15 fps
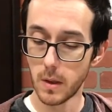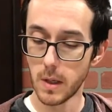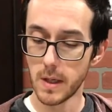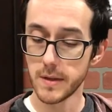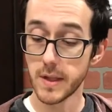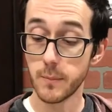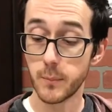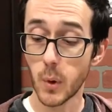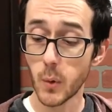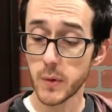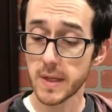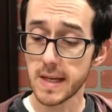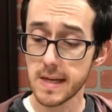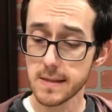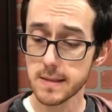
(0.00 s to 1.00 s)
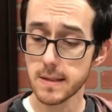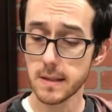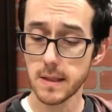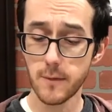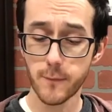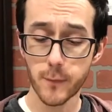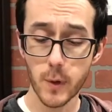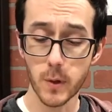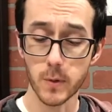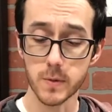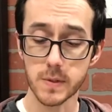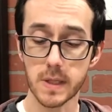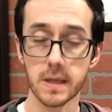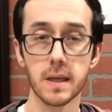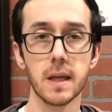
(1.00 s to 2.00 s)
They both instantly froze
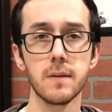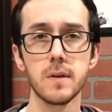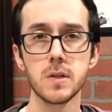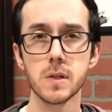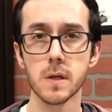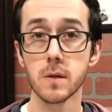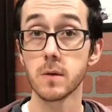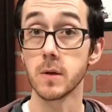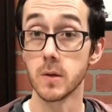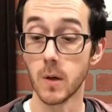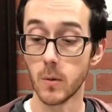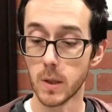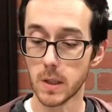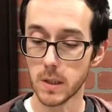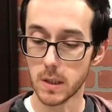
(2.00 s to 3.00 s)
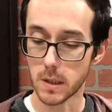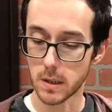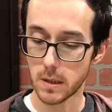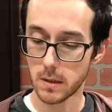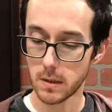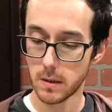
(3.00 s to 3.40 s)
and gave each other a knowing look.